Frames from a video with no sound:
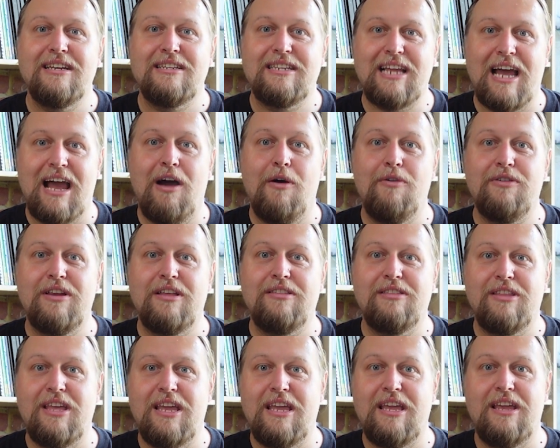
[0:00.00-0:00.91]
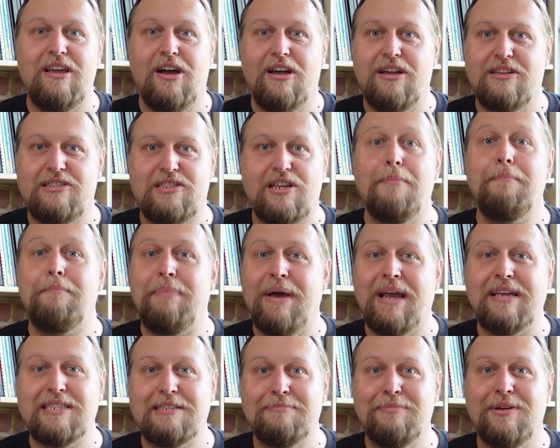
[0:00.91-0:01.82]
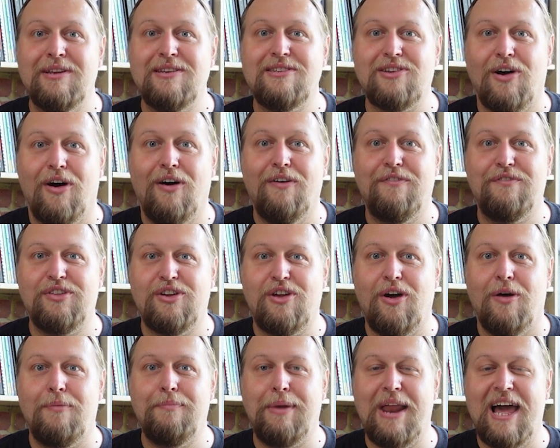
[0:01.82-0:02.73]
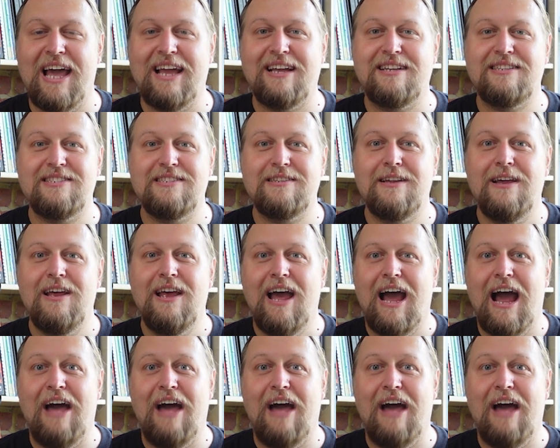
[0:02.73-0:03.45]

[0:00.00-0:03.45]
down in the sub-basement of the complex,